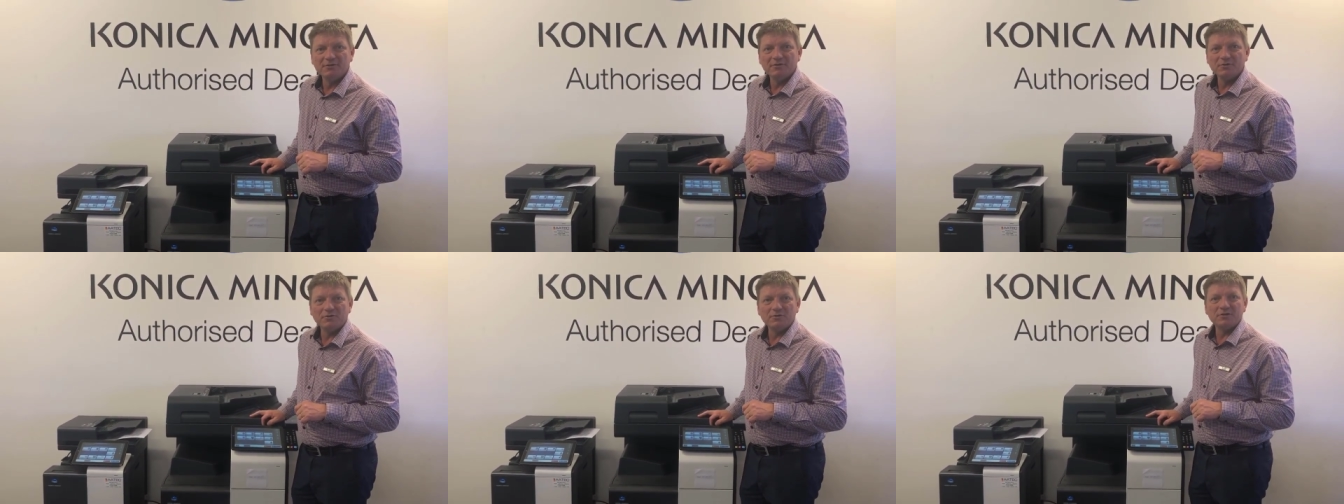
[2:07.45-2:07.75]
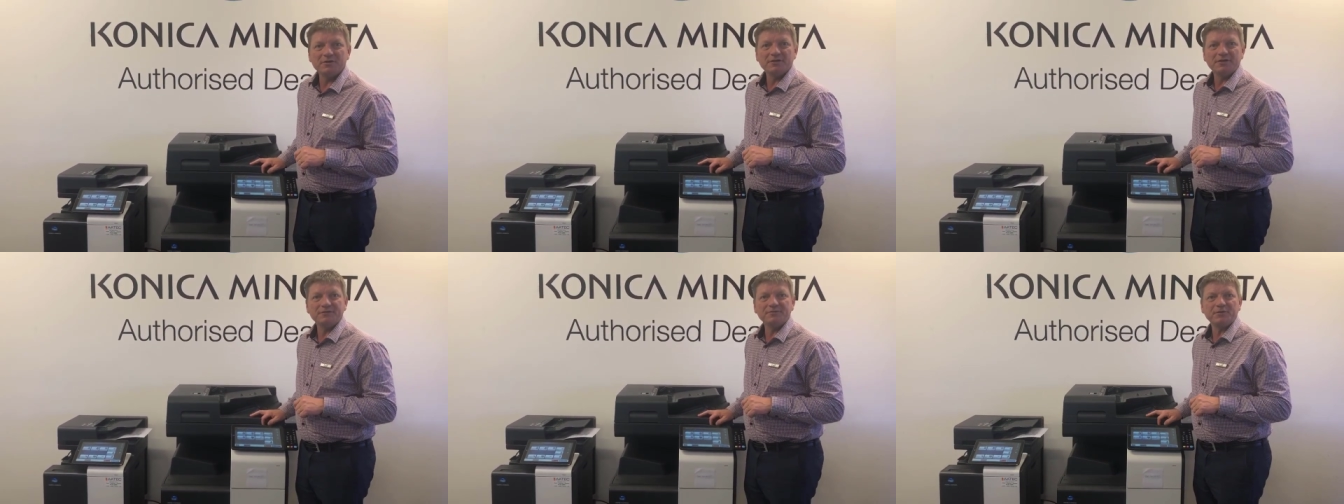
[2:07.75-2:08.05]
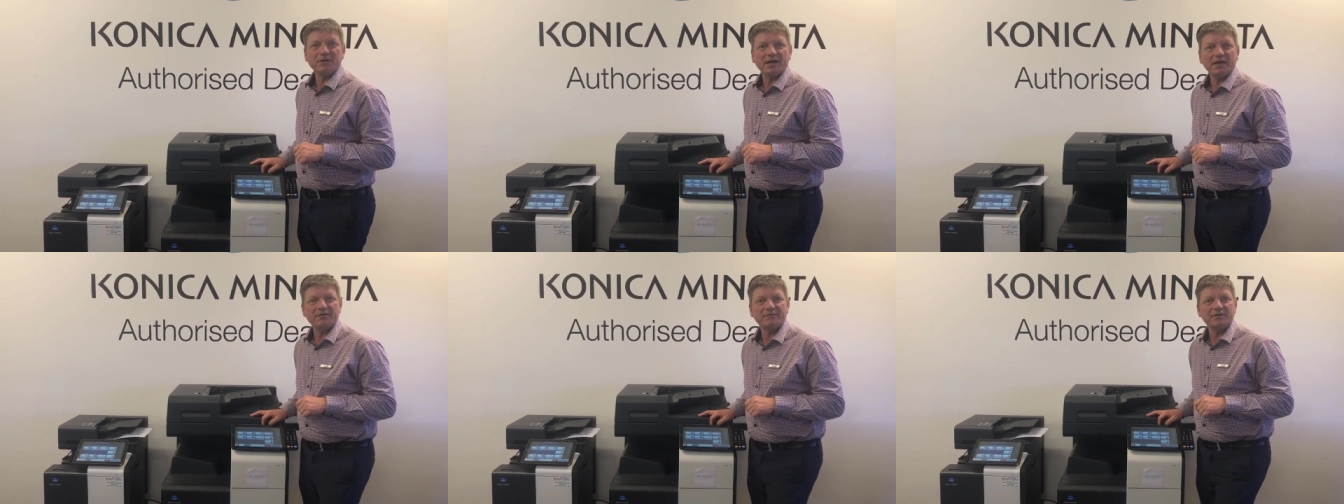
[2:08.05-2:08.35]
Or
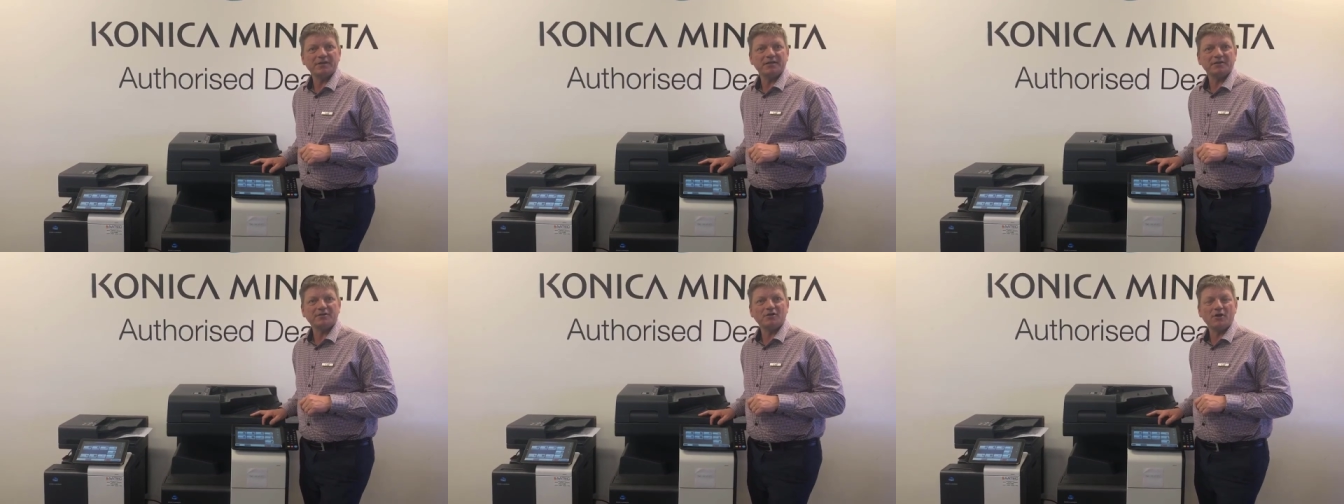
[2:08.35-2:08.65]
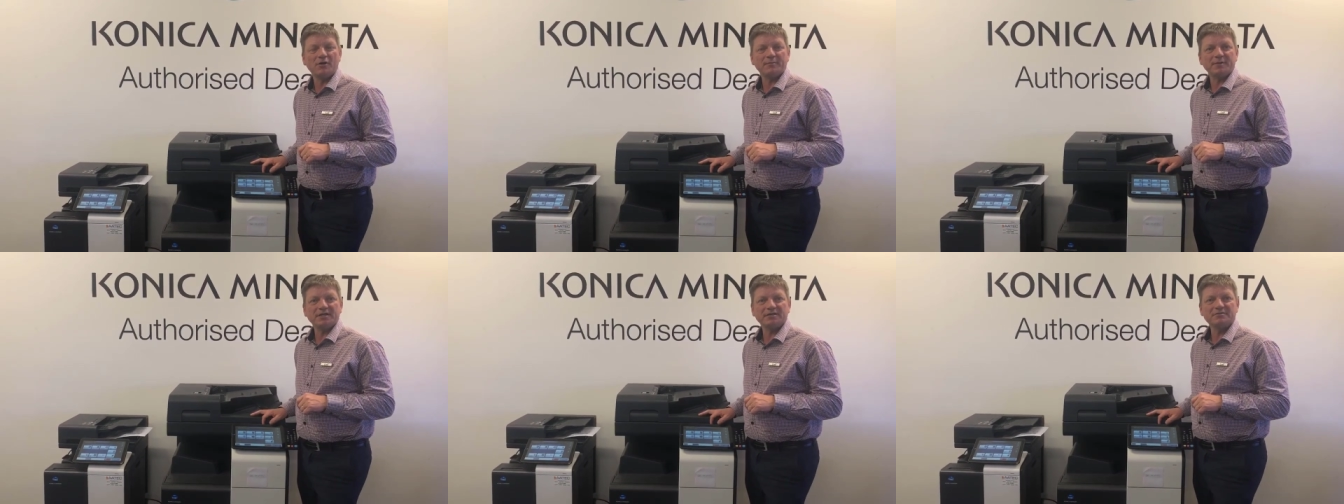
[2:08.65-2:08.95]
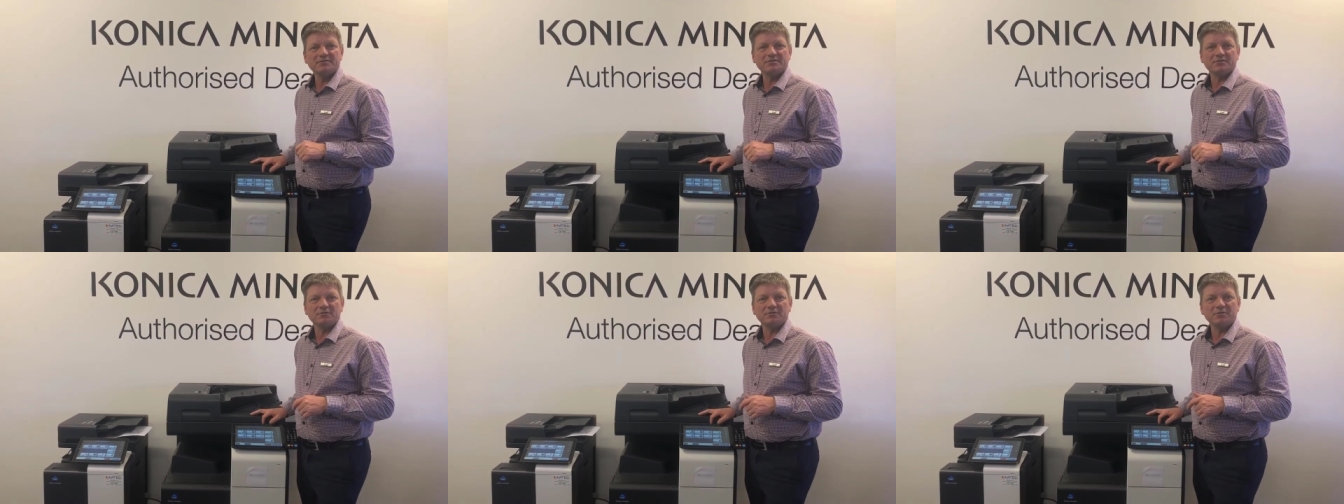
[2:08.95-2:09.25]
if you have any
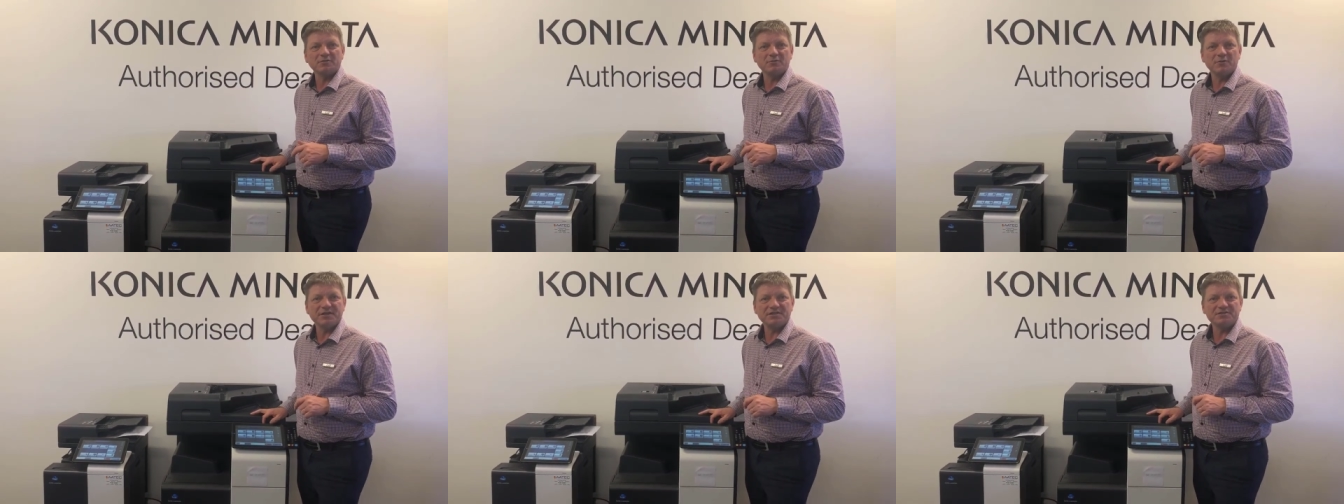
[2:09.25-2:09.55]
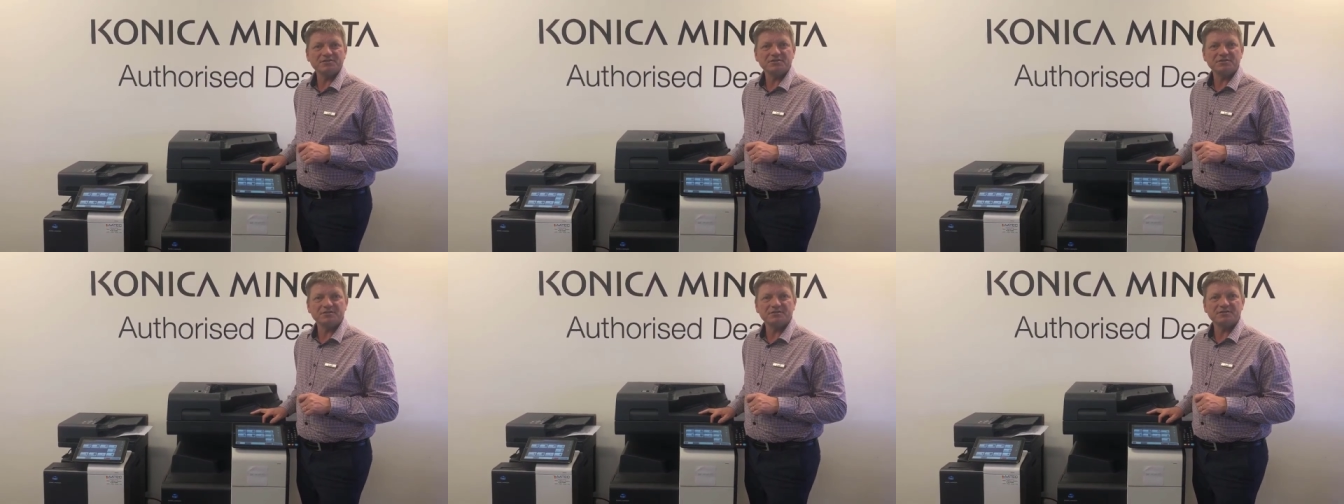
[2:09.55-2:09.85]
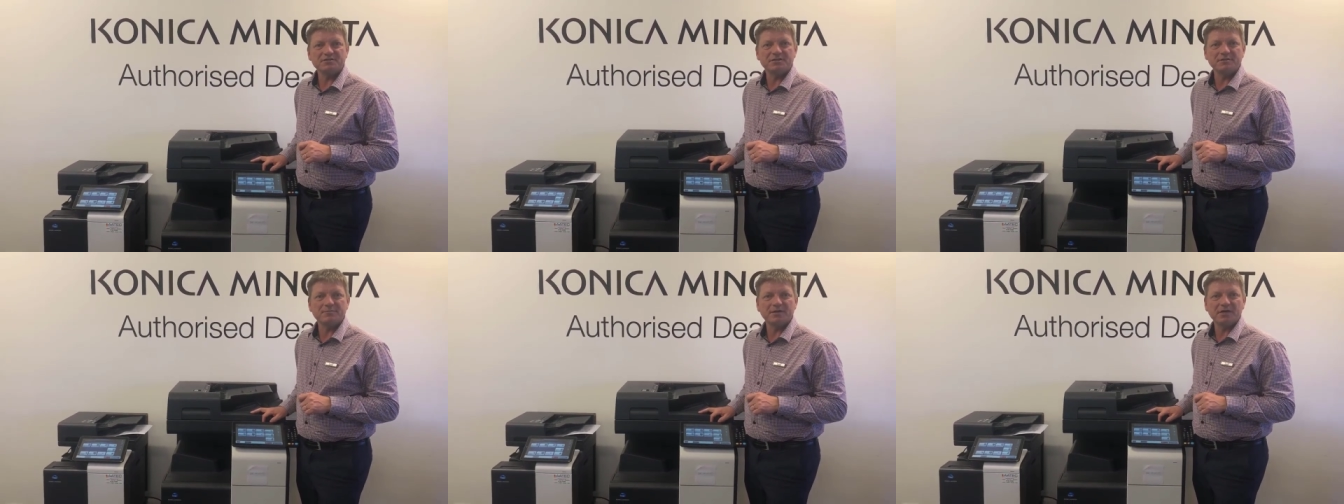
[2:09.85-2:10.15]
comments or
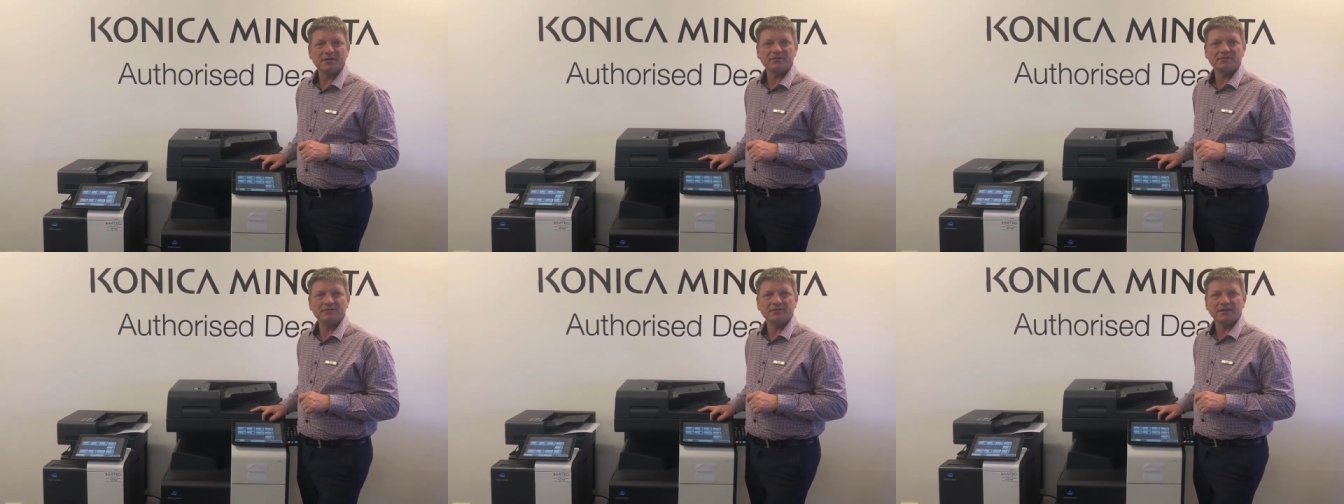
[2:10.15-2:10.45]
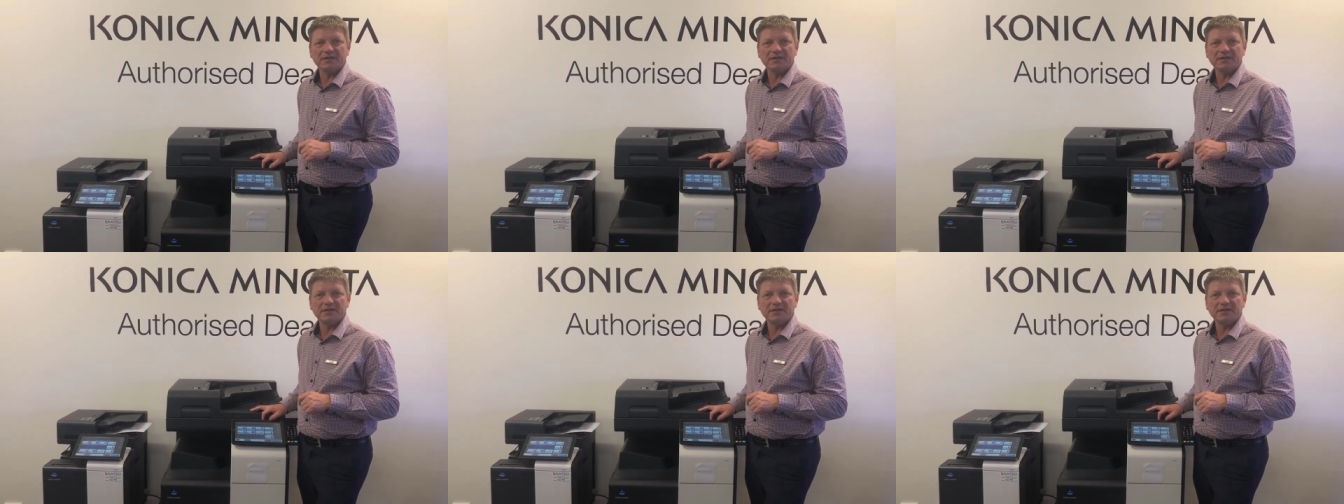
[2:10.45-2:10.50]
questions about